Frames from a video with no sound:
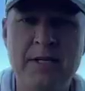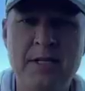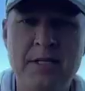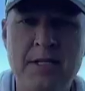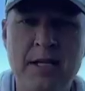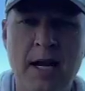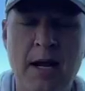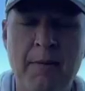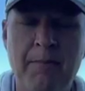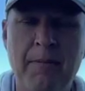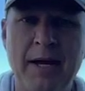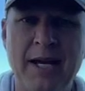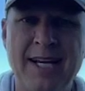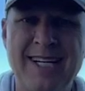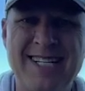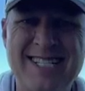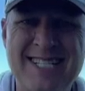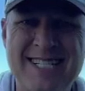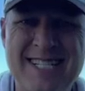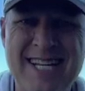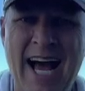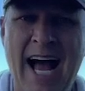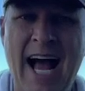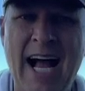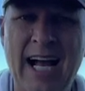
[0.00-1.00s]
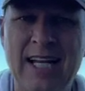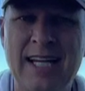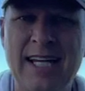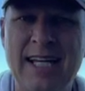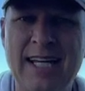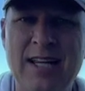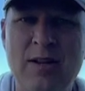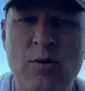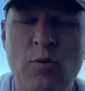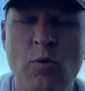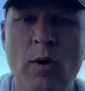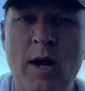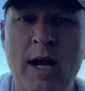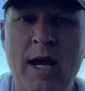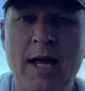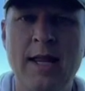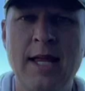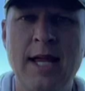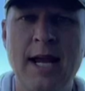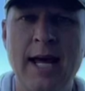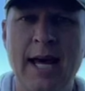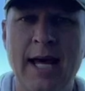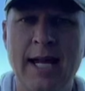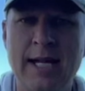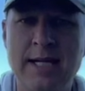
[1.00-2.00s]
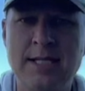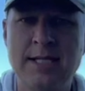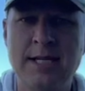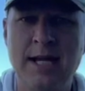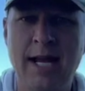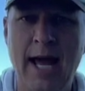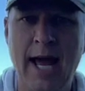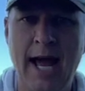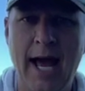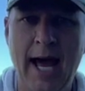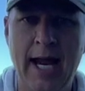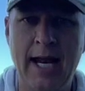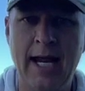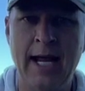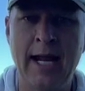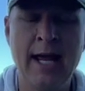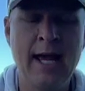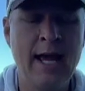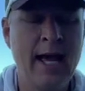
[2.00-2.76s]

set up exactly the way that Edison had it.